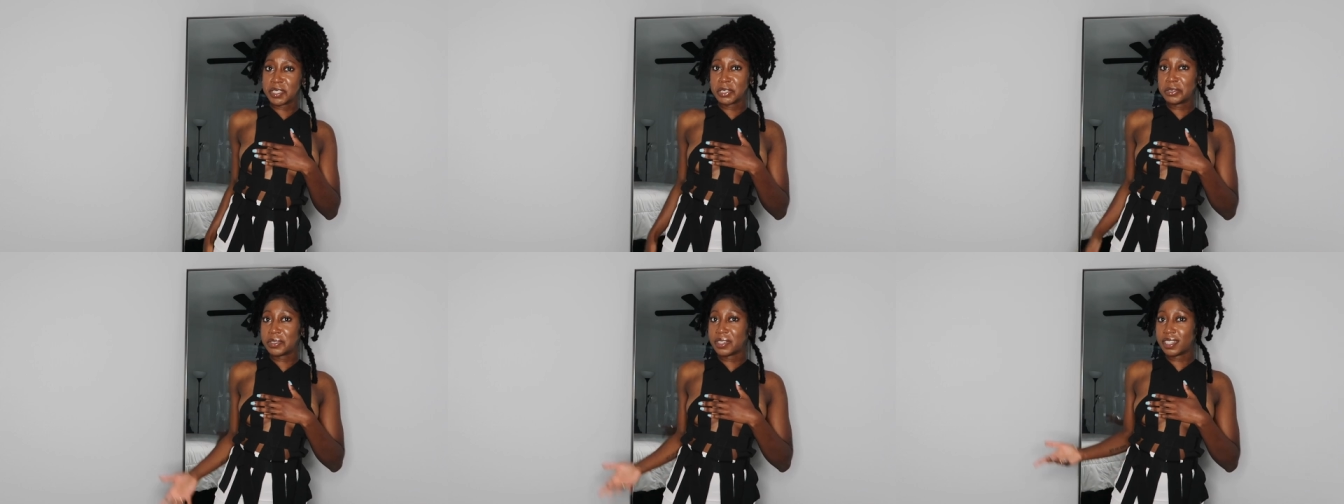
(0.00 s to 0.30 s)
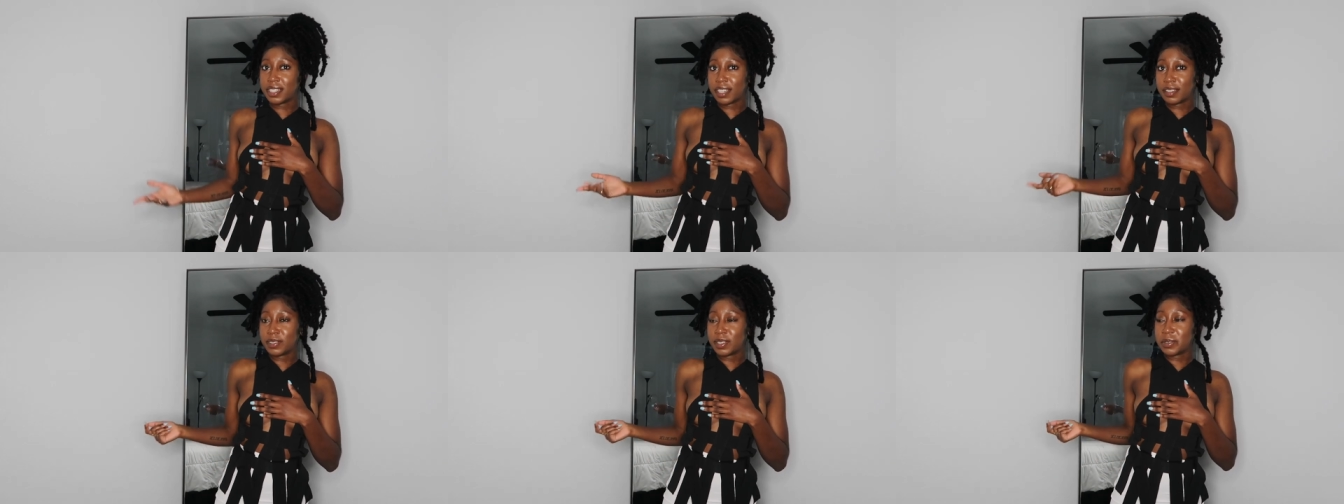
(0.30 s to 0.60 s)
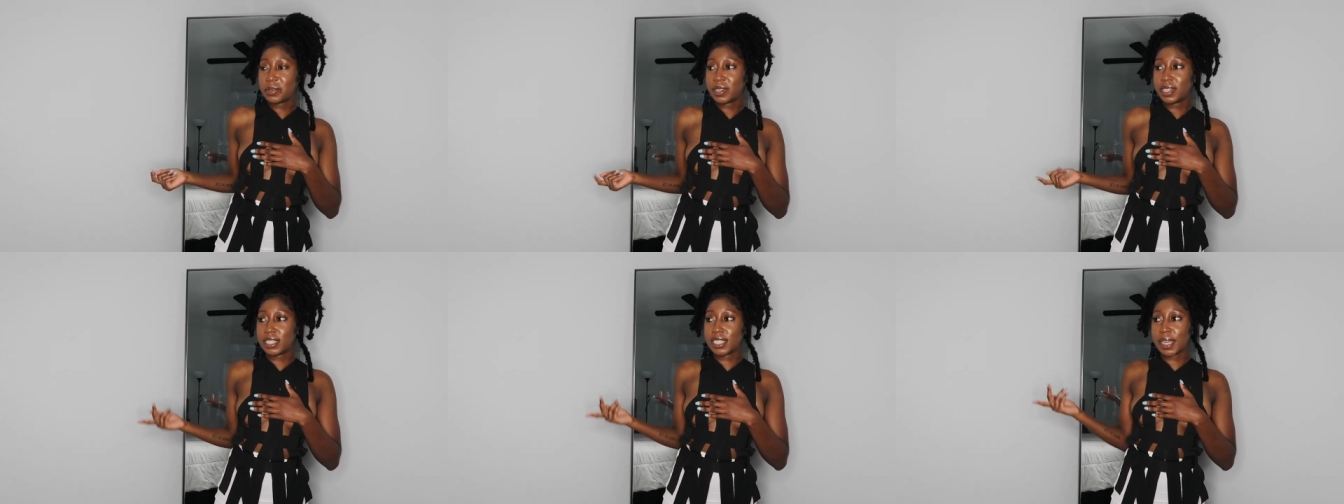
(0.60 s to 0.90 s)
you can
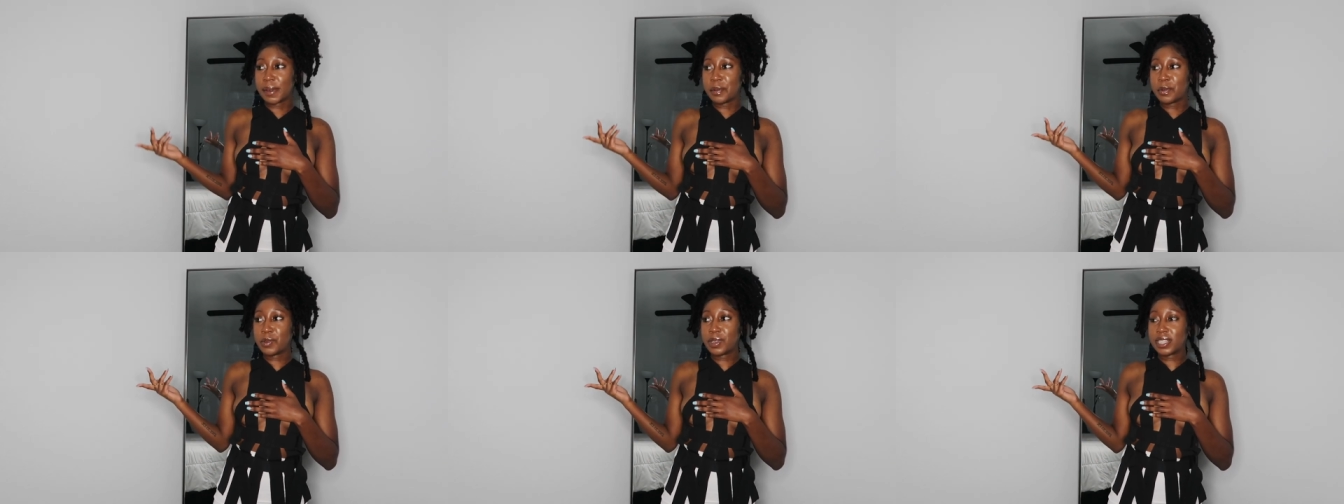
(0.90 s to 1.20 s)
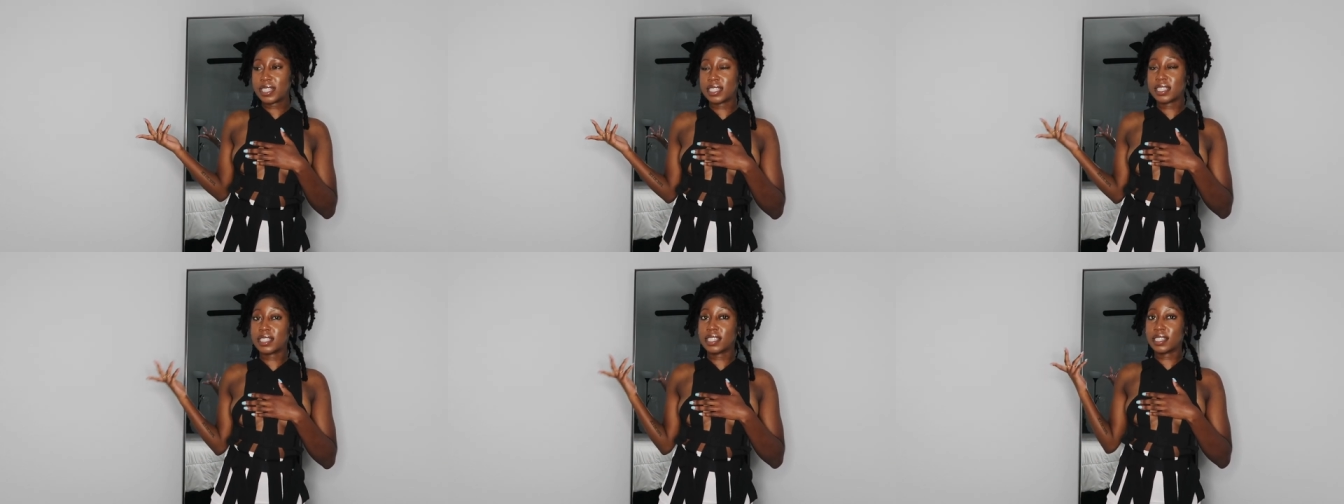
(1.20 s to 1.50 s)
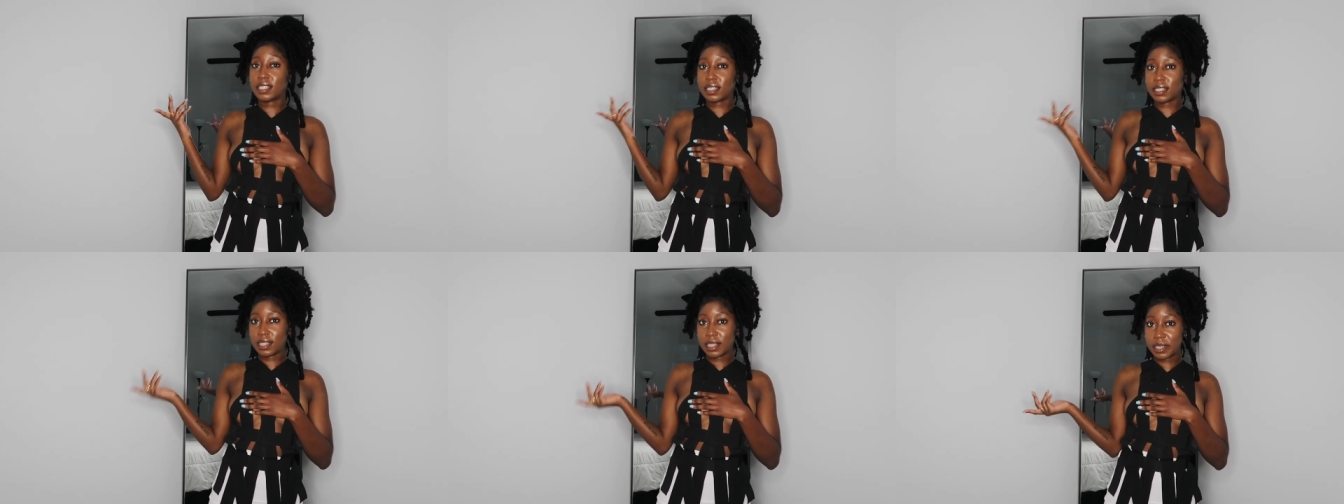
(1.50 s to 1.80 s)
definitely wear this. I would wear this
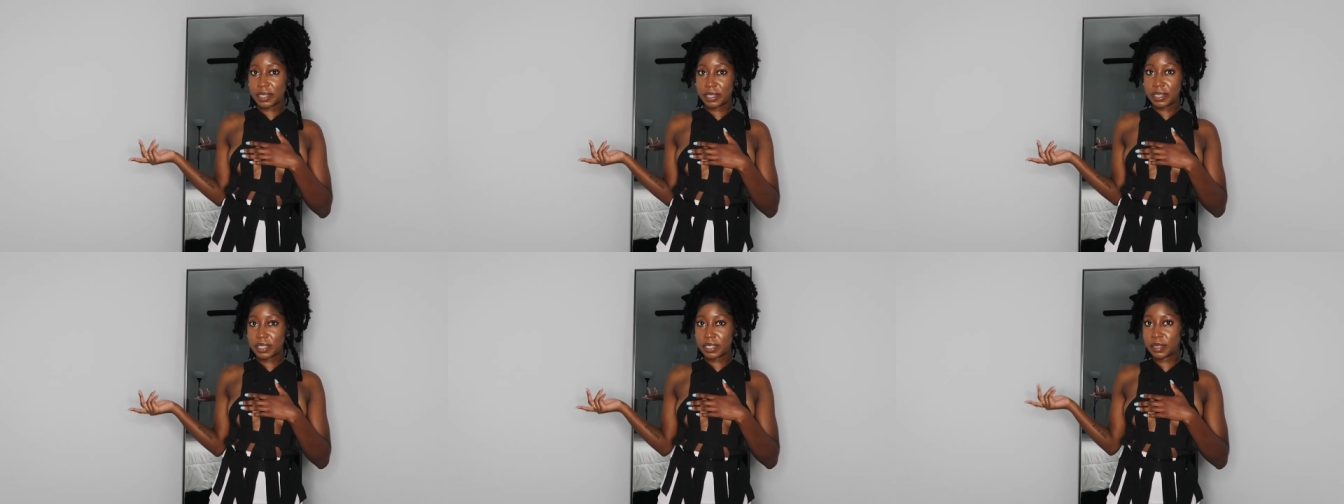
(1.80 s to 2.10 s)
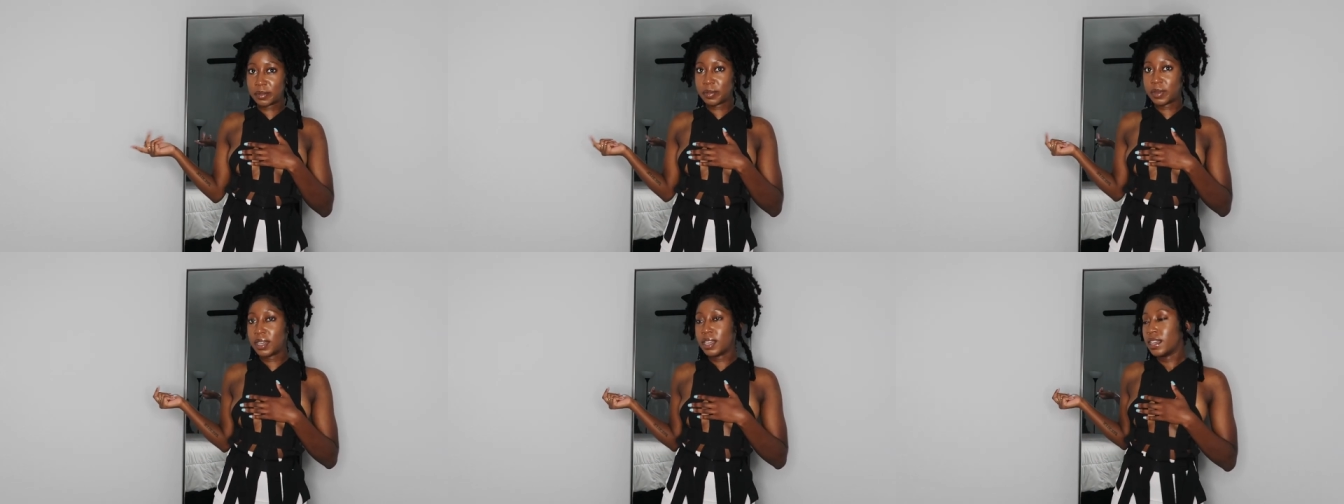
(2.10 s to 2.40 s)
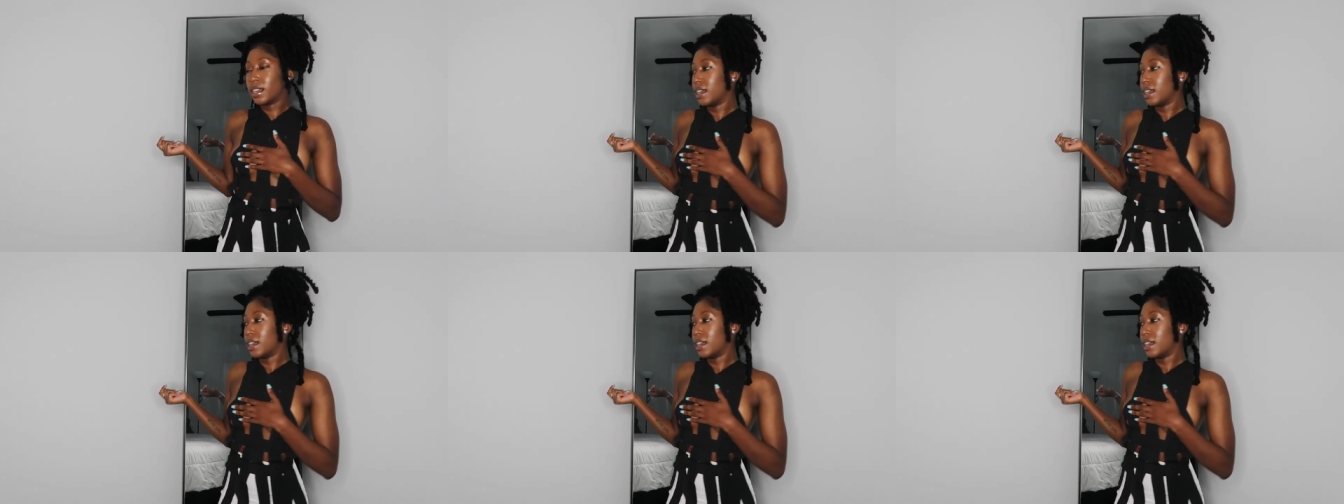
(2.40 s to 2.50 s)
to the club.